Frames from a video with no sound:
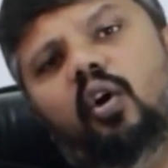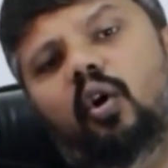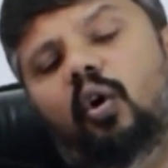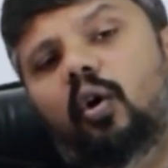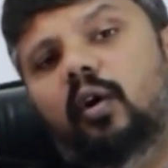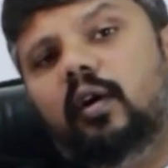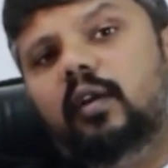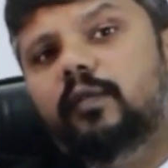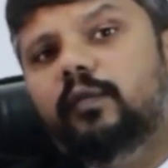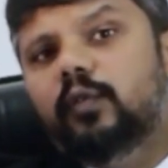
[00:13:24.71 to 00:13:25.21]

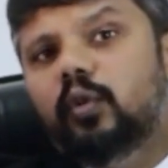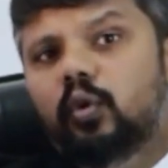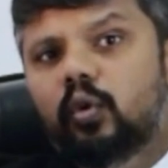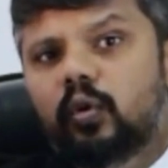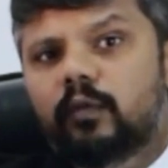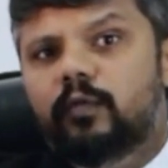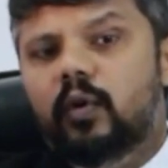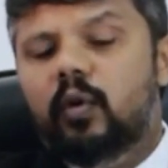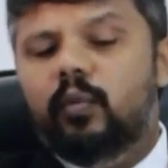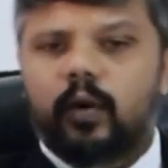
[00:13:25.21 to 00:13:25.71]
or if you
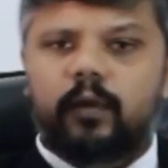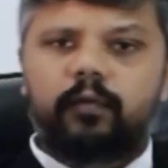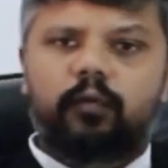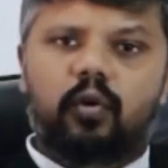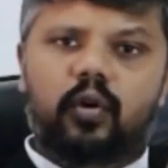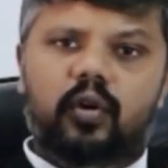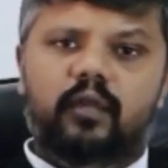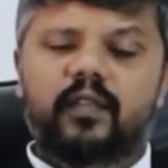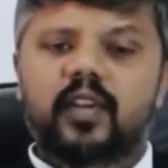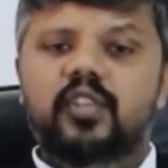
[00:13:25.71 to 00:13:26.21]
look forward
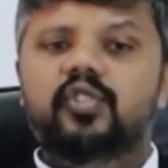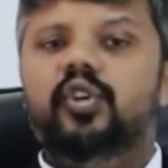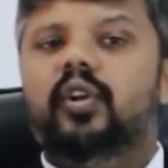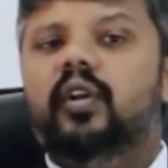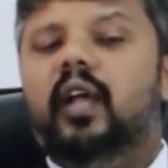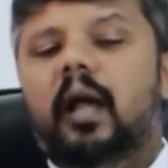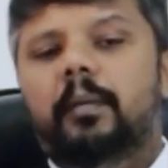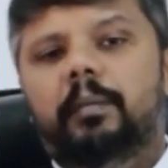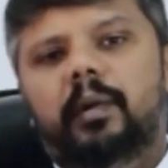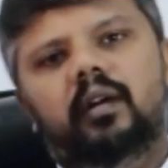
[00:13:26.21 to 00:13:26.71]
for venture
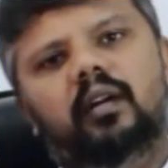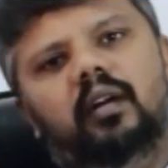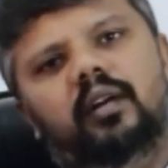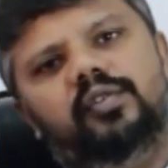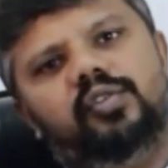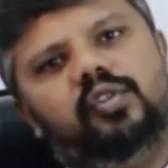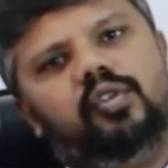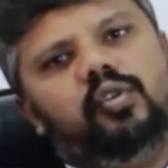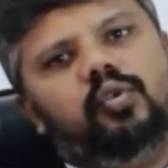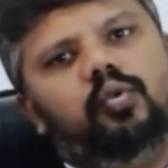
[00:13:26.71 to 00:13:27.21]

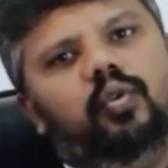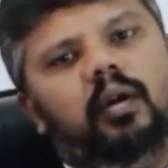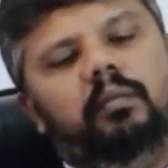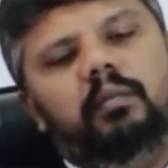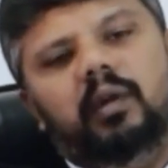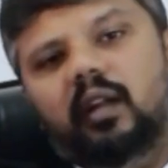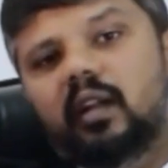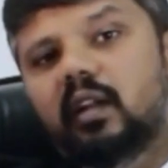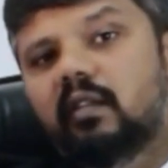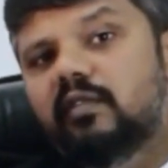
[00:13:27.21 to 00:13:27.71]
capitalists to
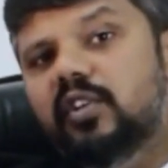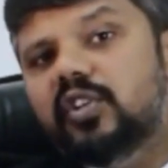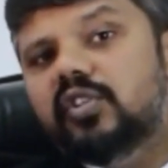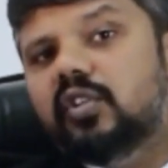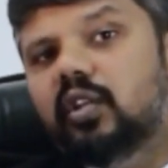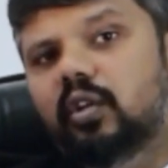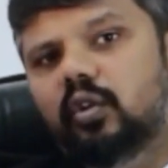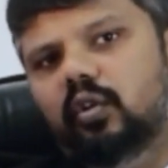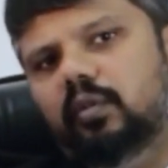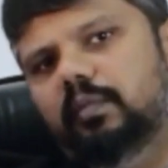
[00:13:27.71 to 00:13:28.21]
come and
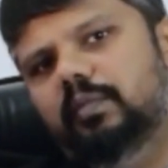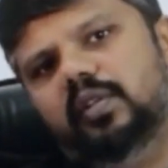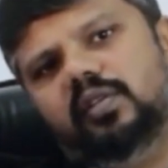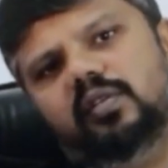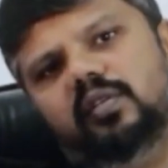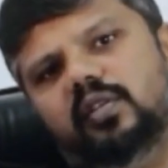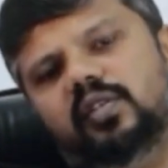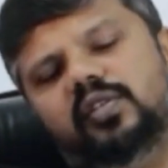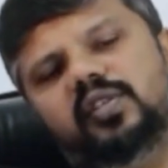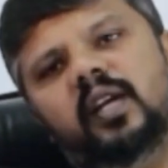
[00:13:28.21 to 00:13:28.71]
invest in your
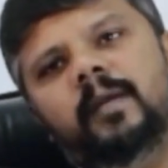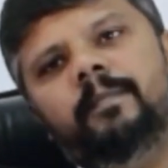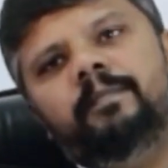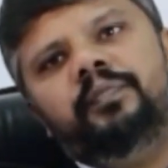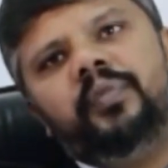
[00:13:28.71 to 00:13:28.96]
business,